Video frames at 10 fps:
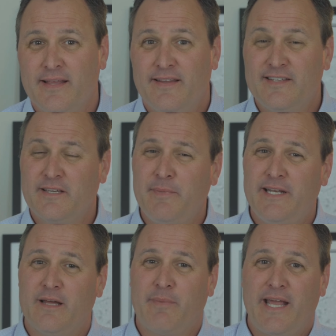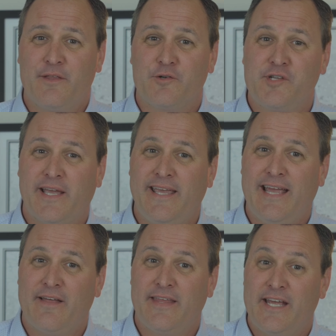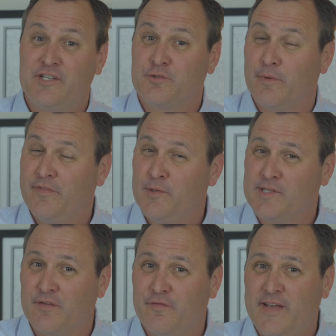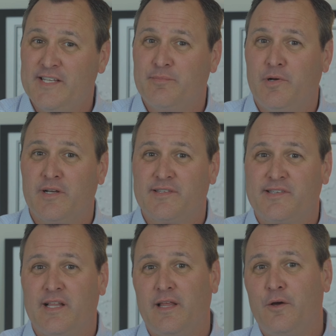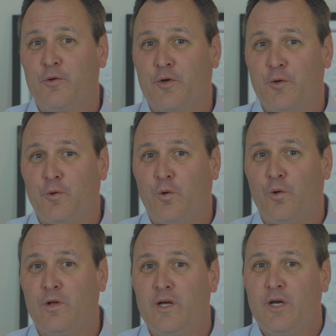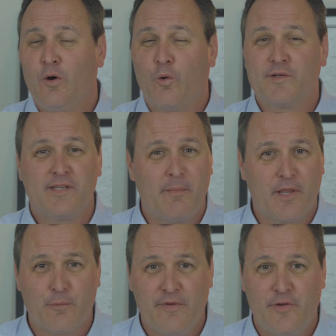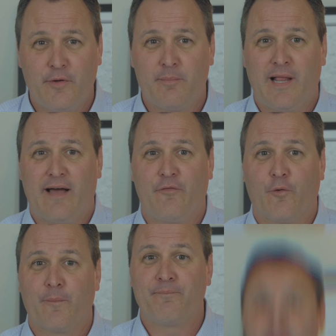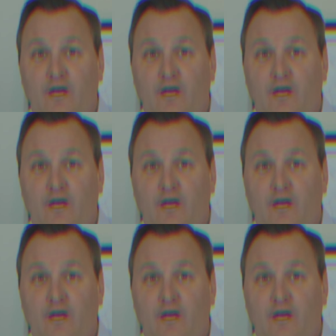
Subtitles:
This can be done by either checking out the agent's reviews on Facebook, Zillow, Google, or some other reviewing platform.